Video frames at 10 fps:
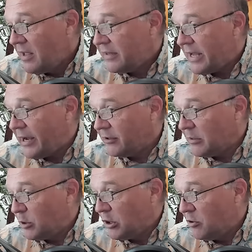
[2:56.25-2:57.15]
the
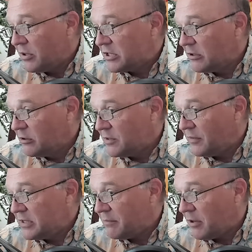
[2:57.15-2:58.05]
ILWU
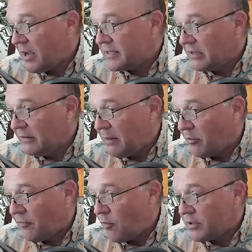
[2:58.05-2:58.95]
exclusively supplies the
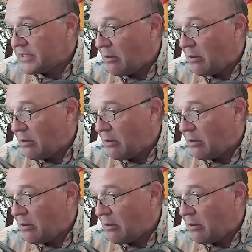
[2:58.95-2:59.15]
labor force.